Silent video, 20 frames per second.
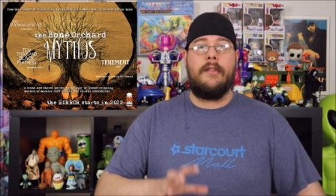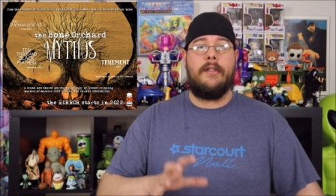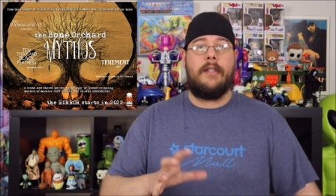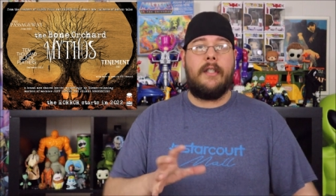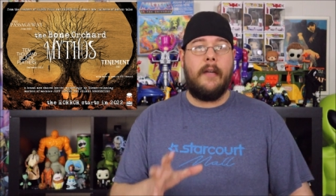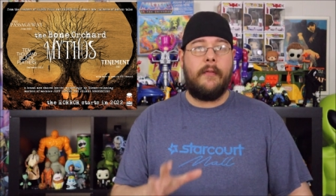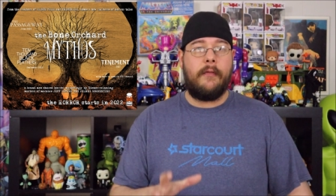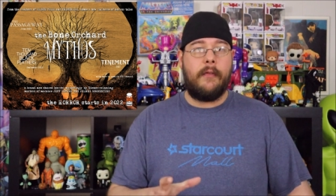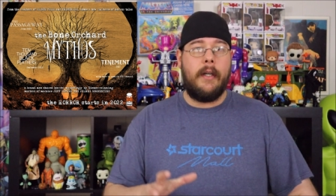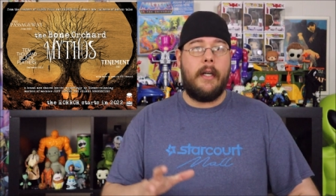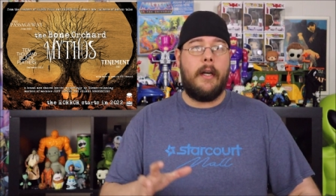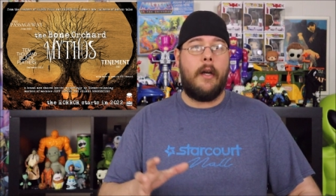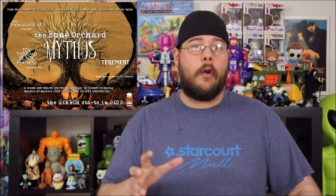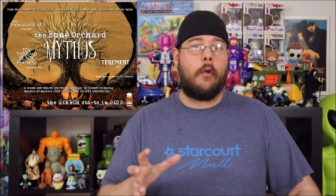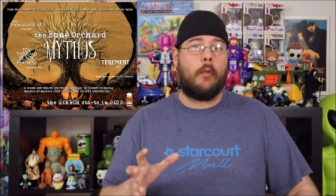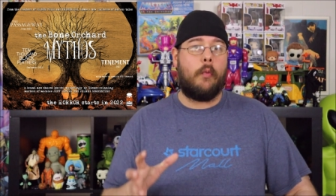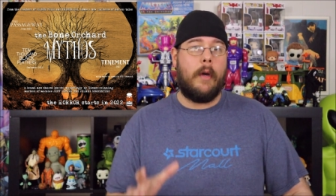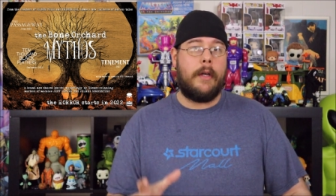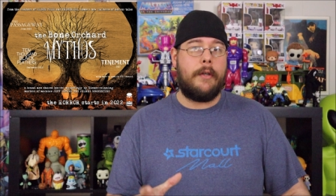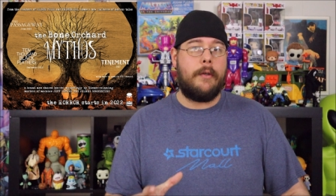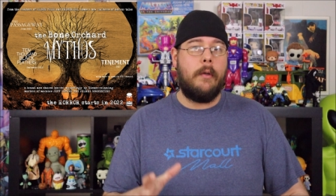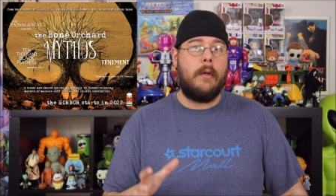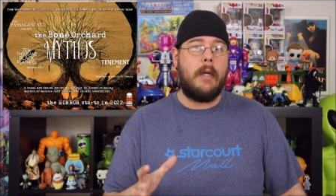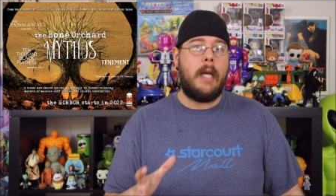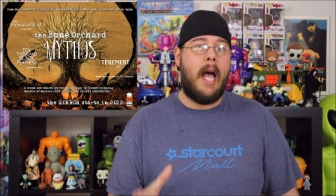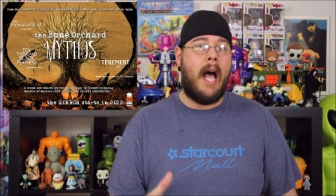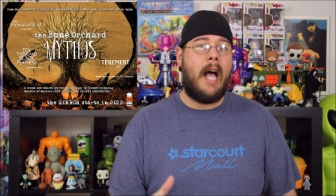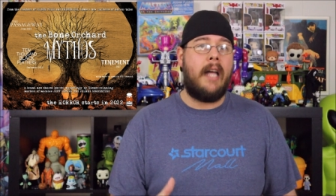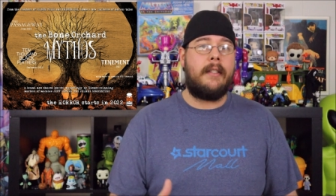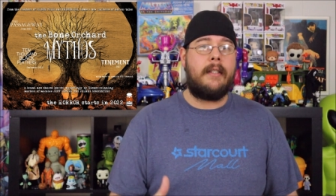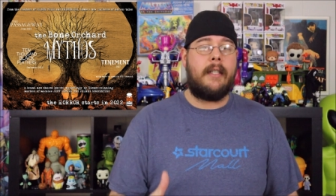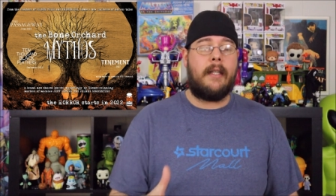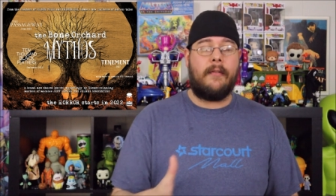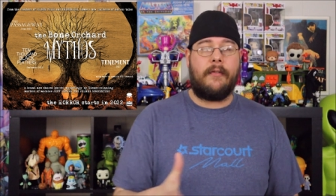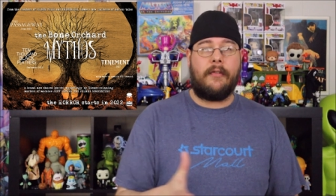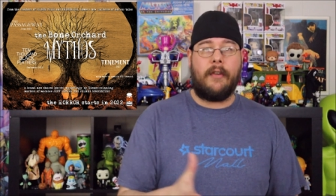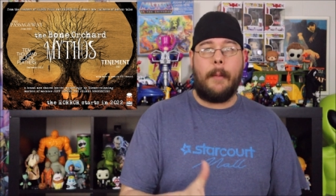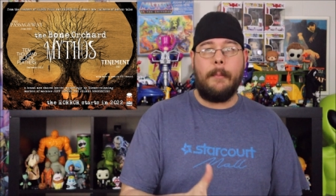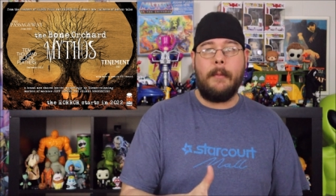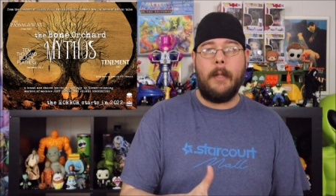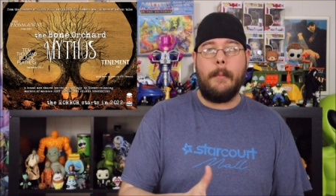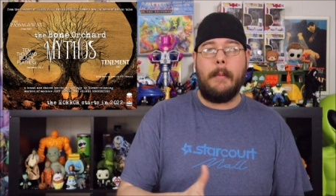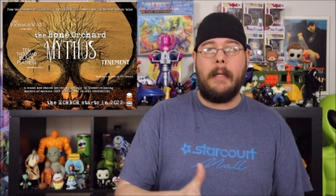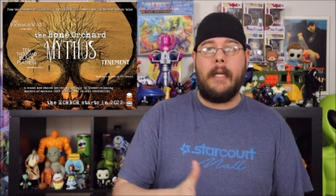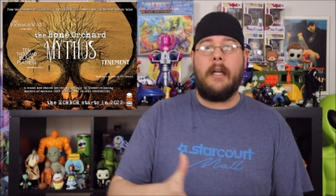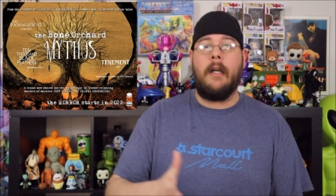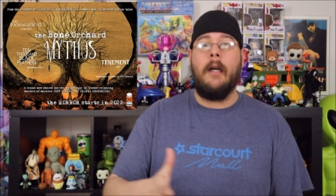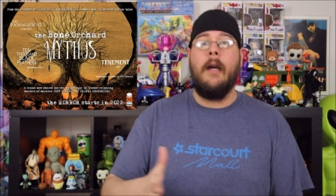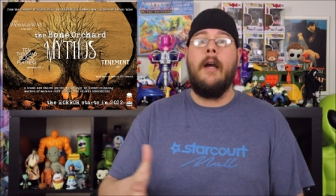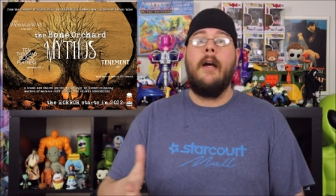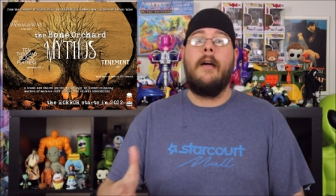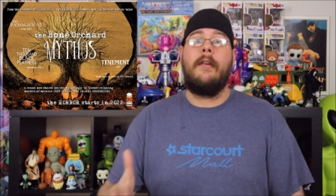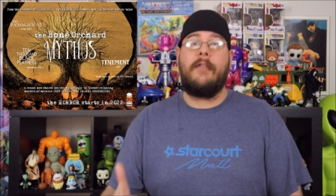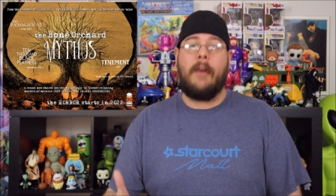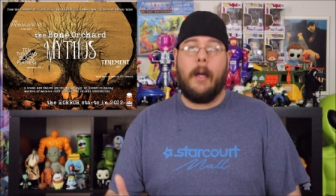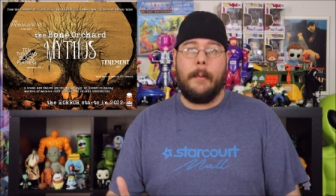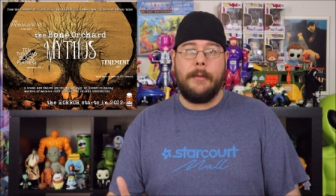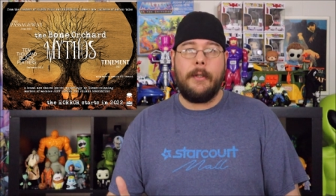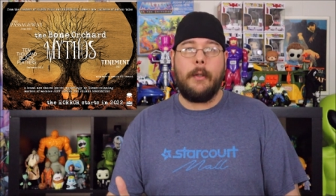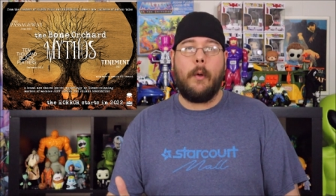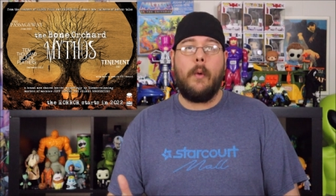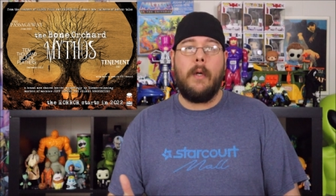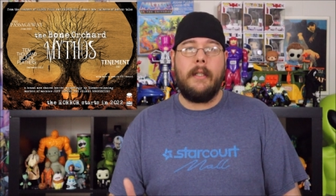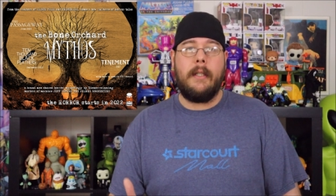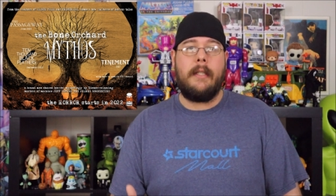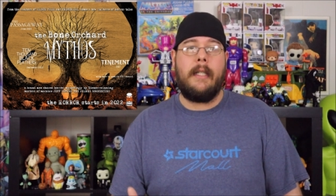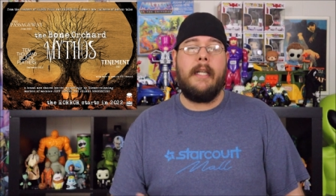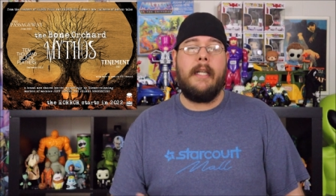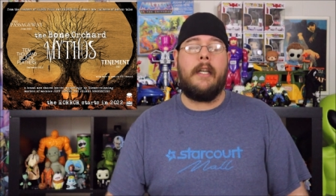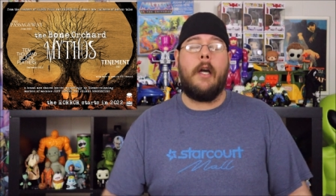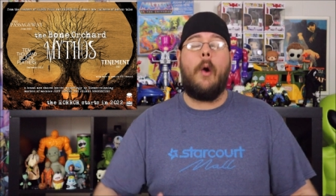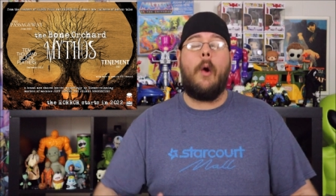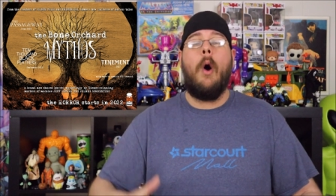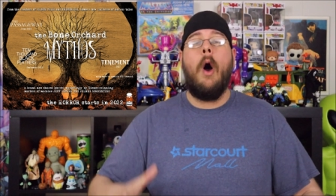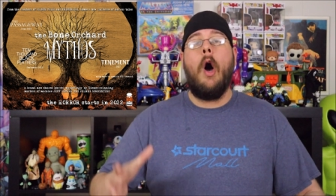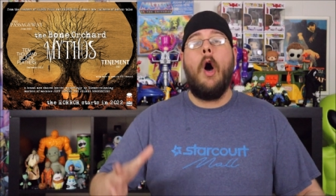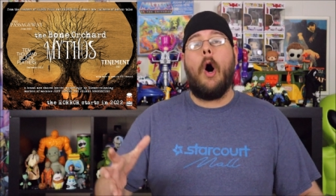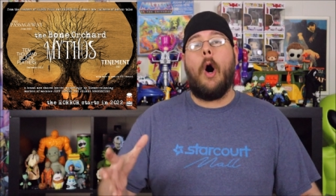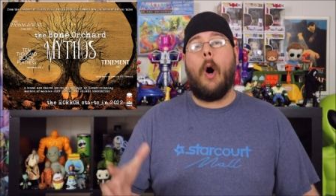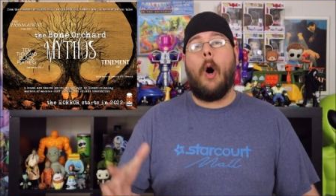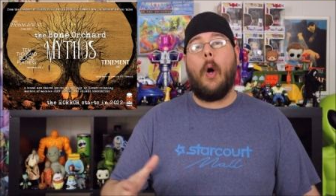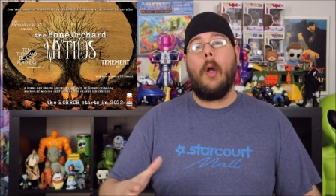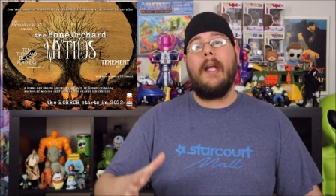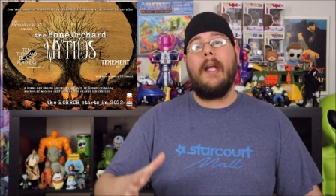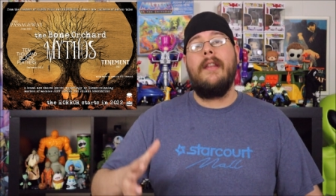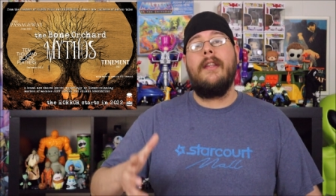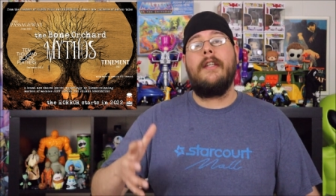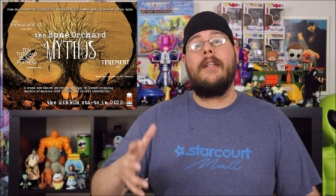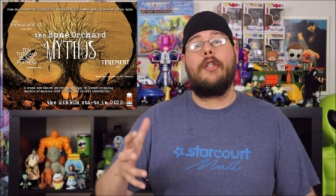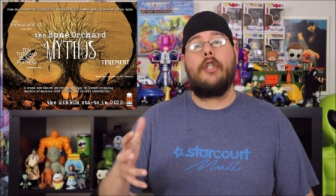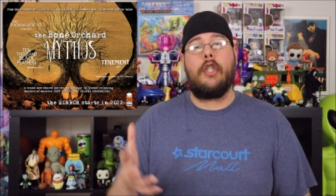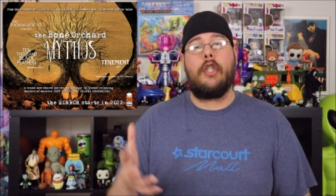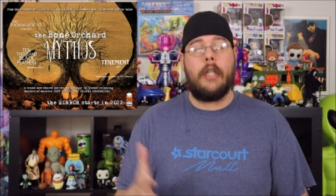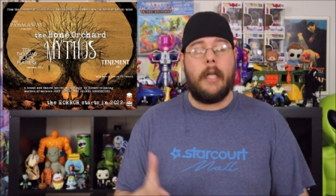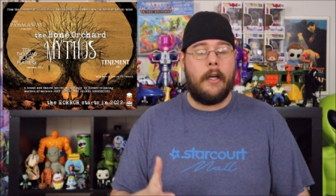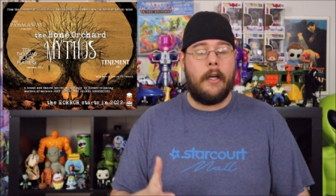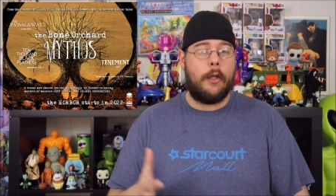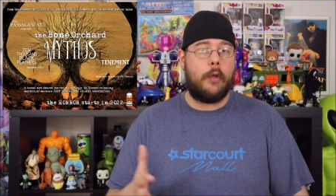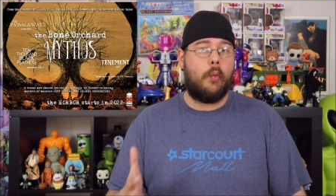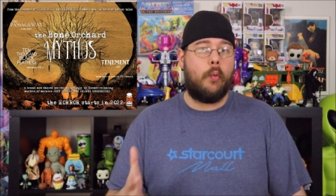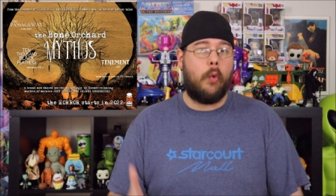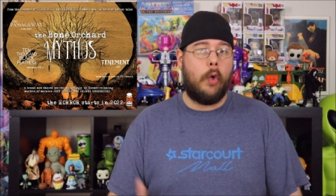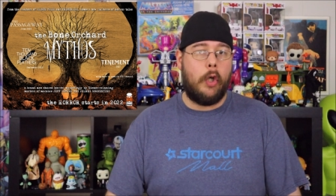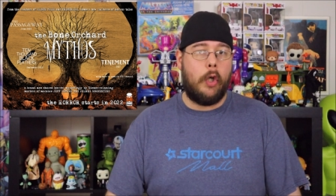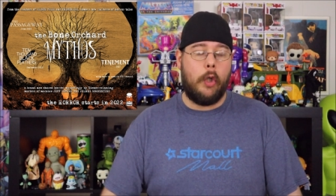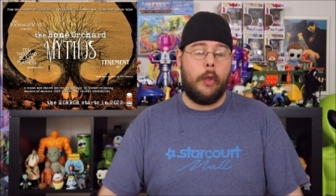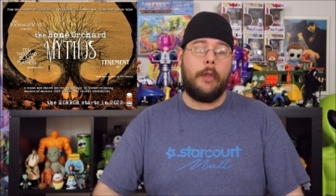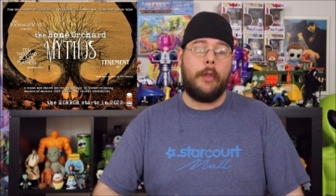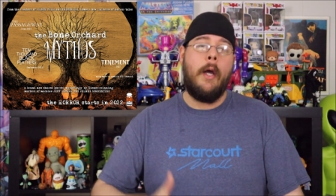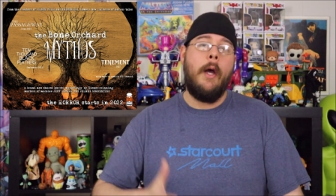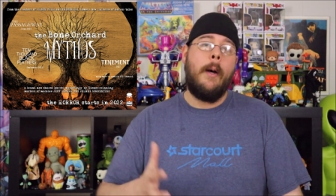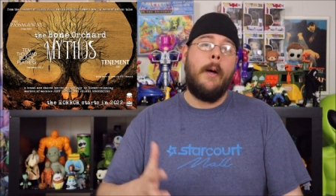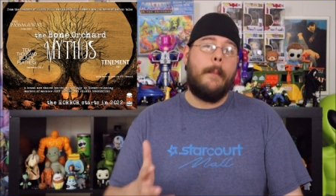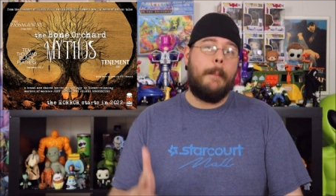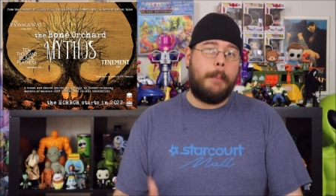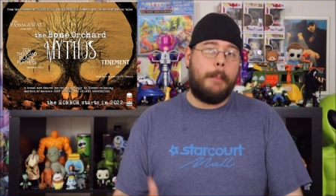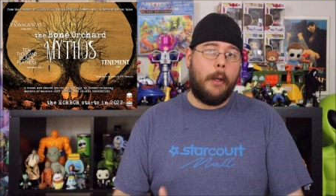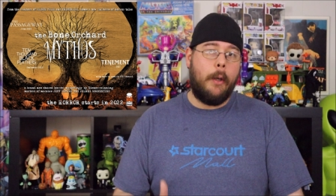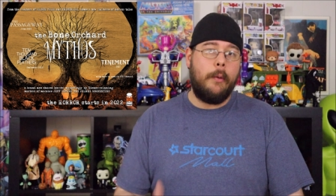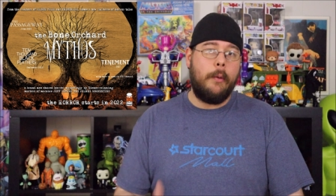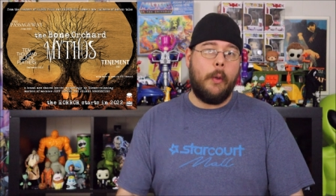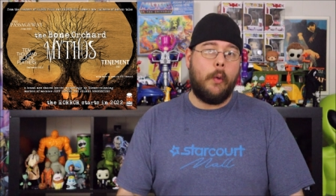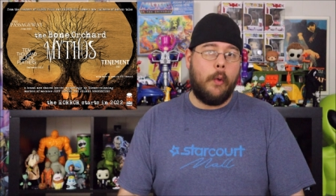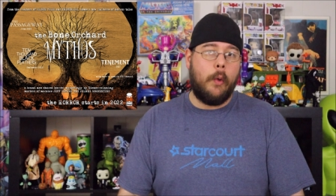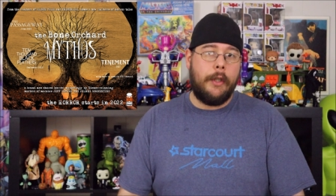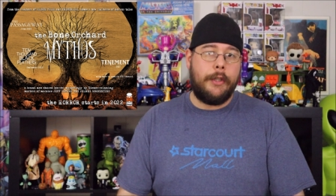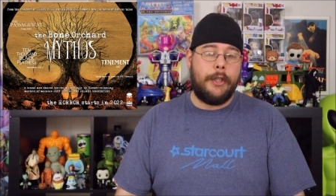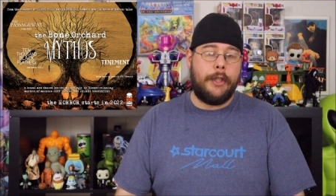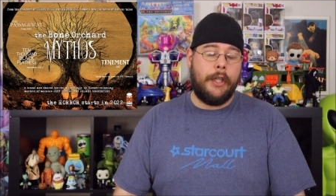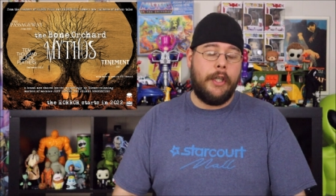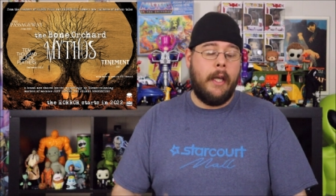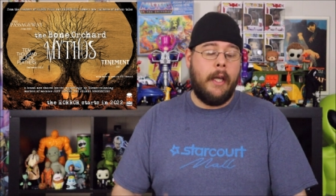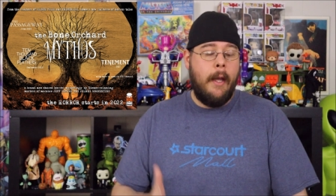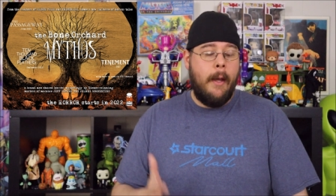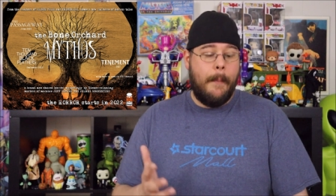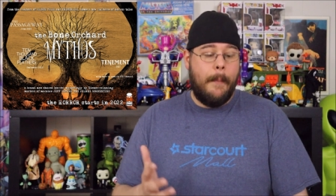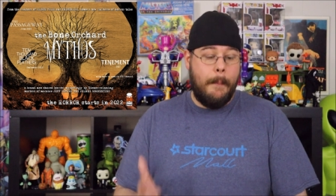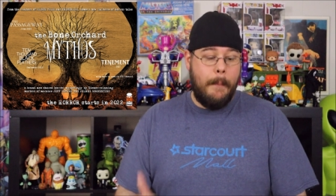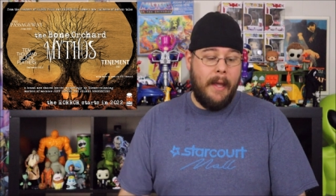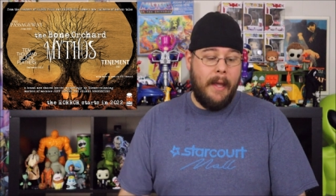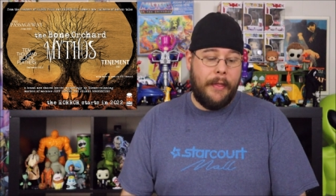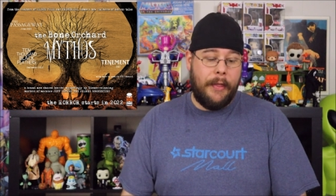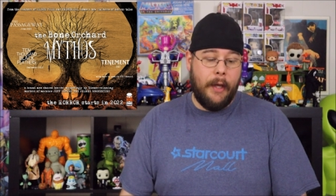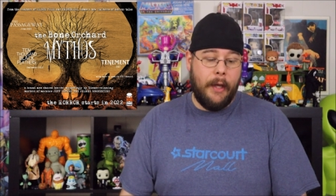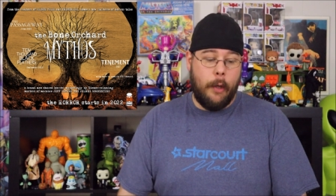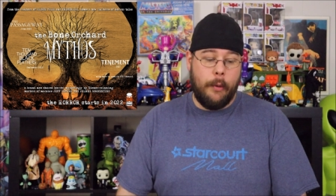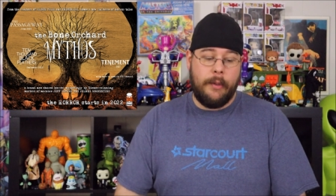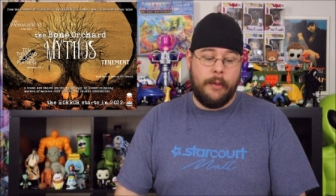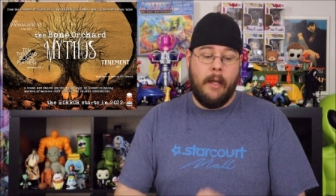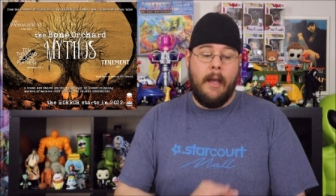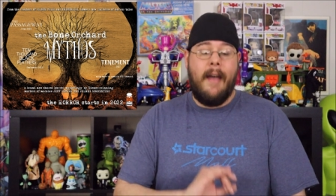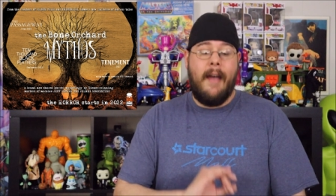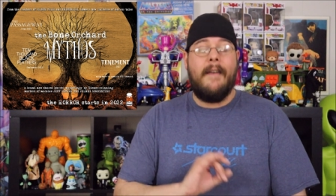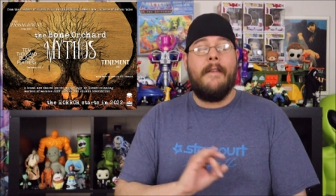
Different original content from Lemire, from Sorrentino, all in the shared world, Bone Orchard Mythos.